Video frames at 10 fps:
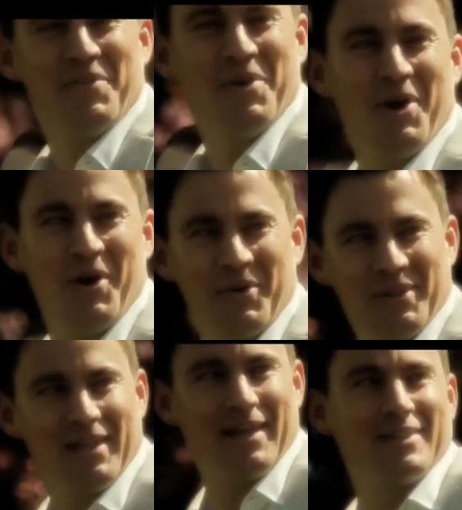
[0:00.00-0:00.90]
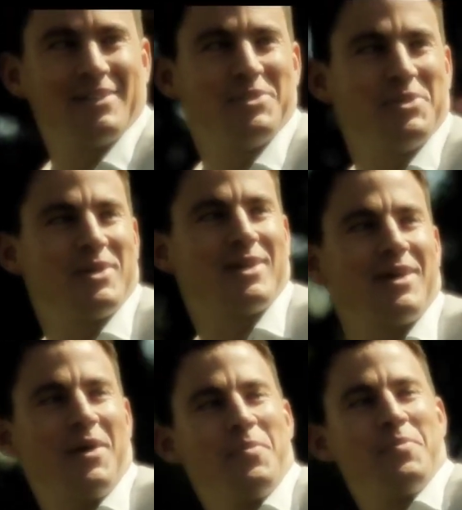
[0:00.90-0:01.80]
happy Emily once was with her
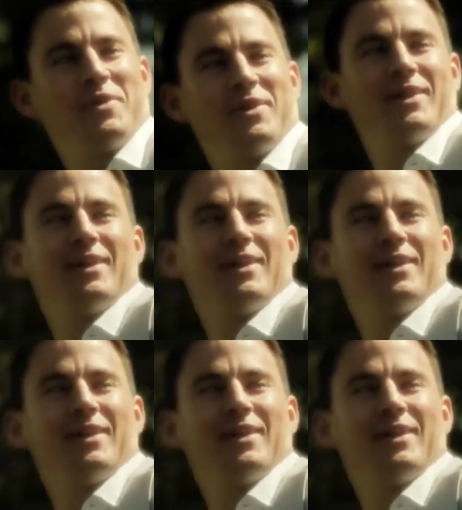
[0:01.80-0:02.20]
rich husband,